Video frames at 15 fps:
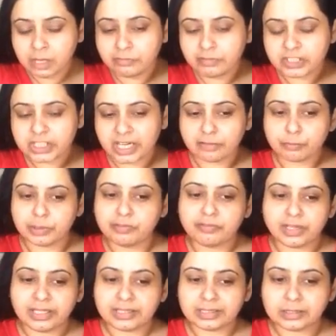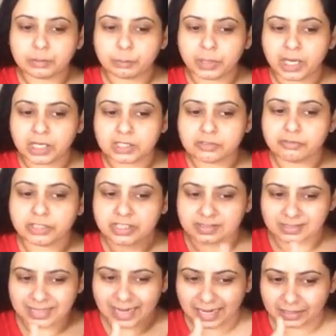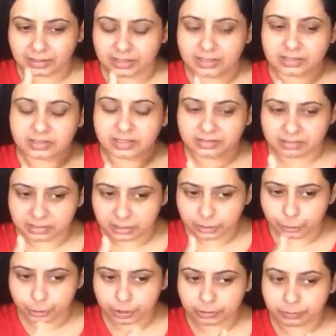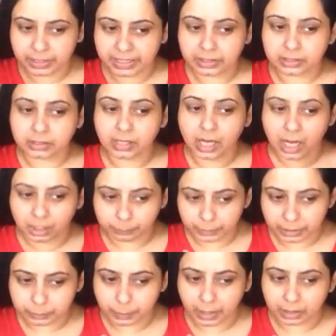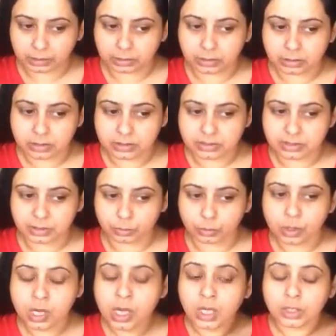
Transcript: which have been felt in the past, which is sadness, disillusionment, karmic partners, you know,